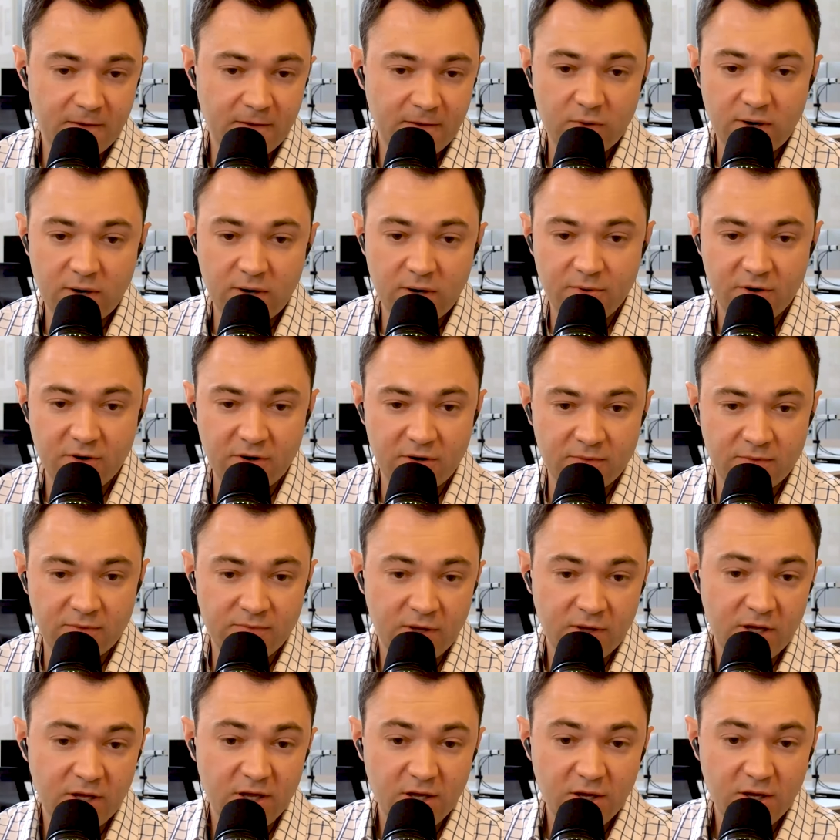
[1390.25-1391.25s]
rubber
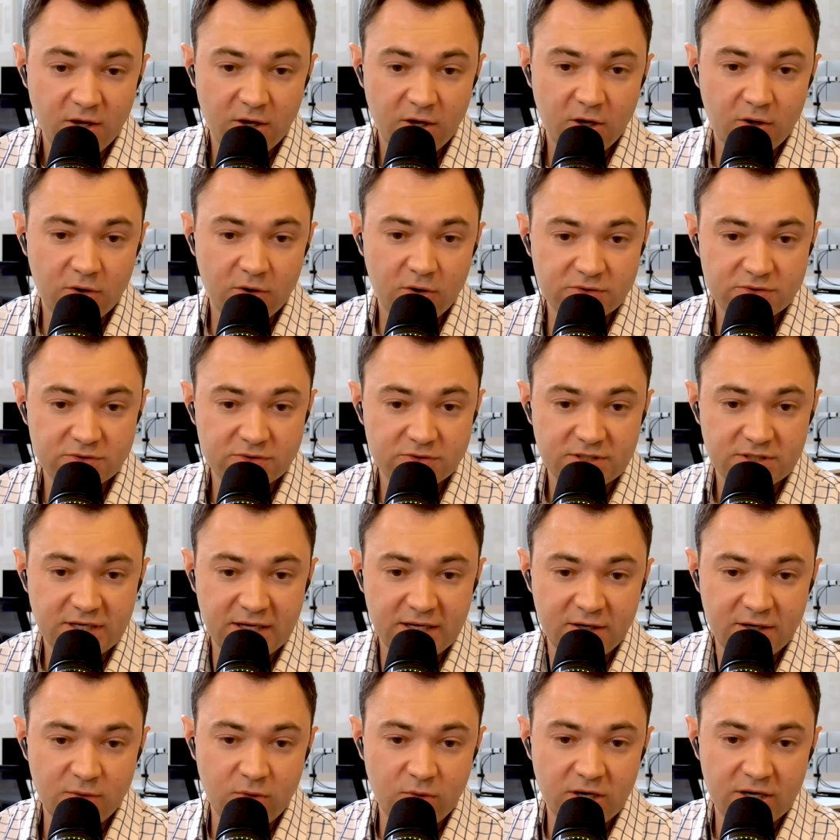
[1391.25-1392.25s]
hose
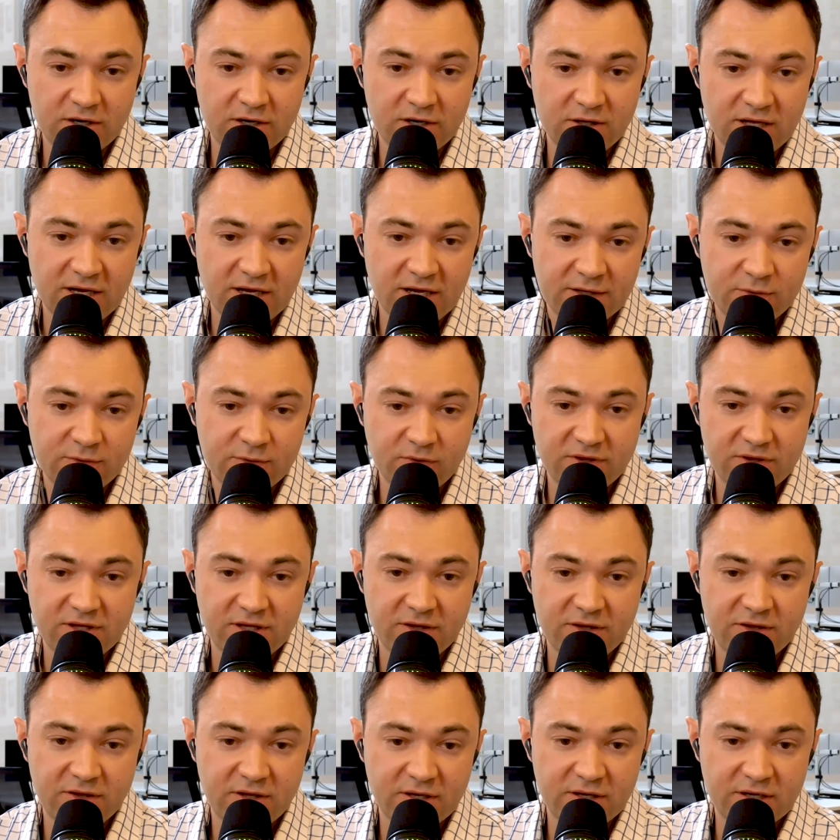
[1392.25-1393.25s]
kind of water line
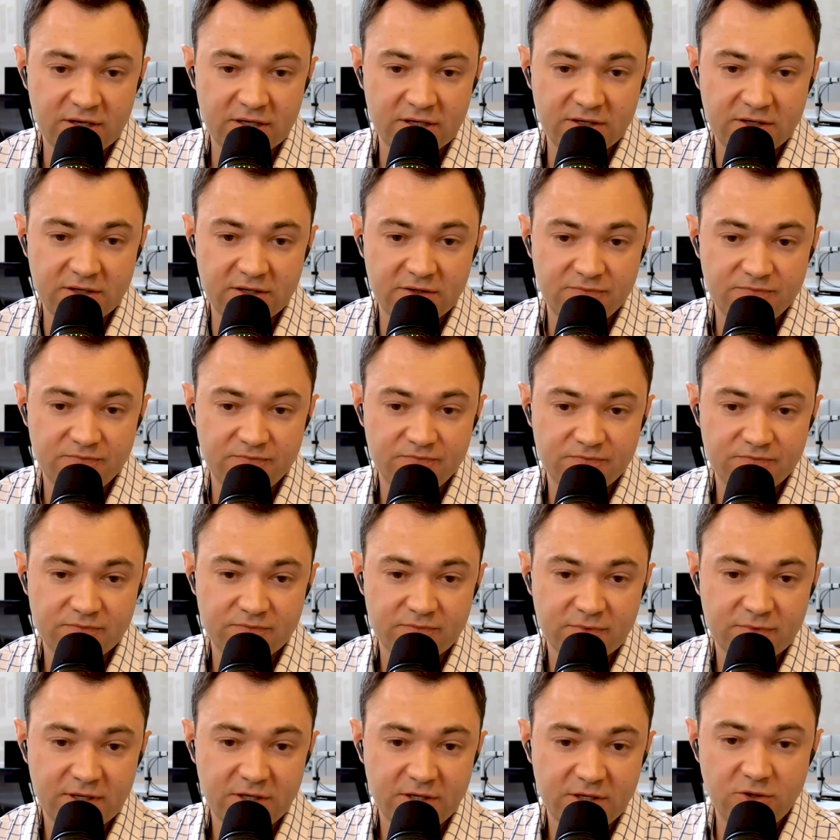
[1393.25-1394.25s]
within the
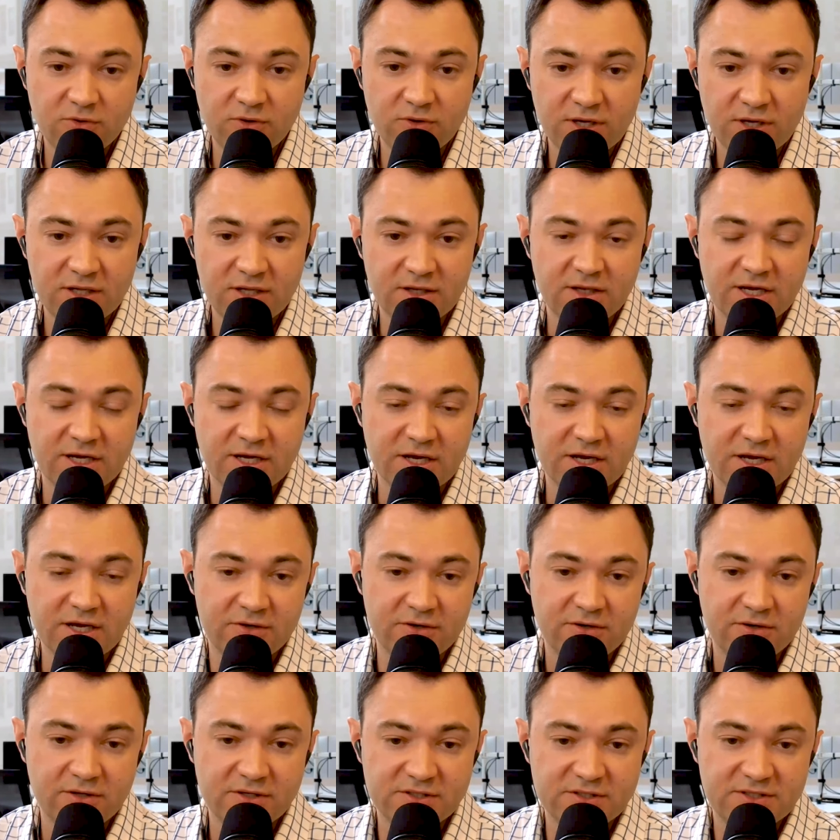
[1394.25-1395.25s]
unit, like
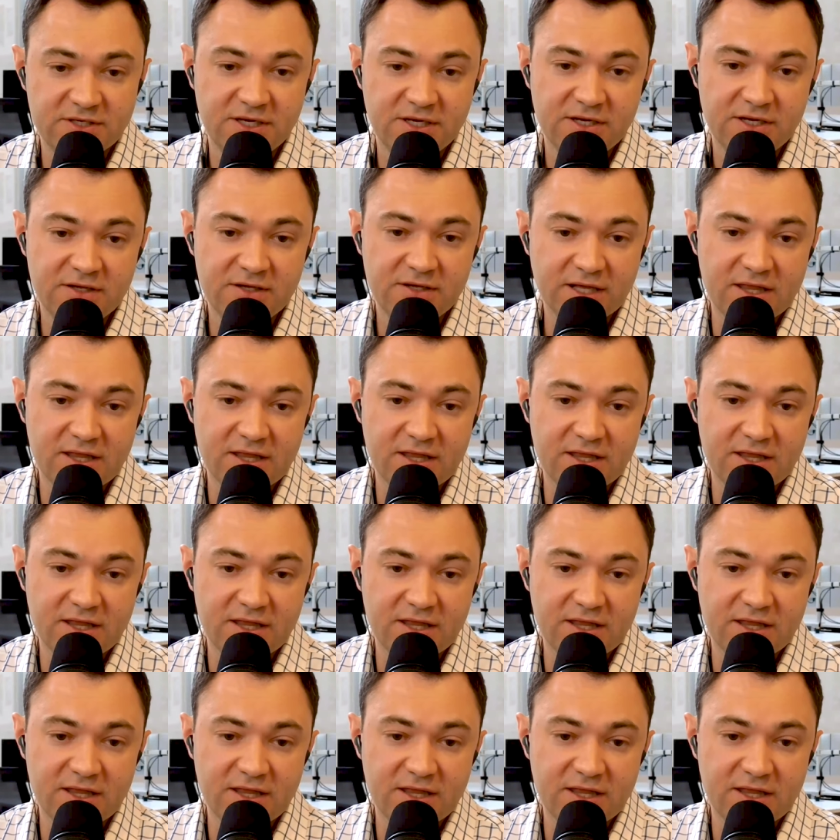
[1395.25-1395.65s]
under the sink.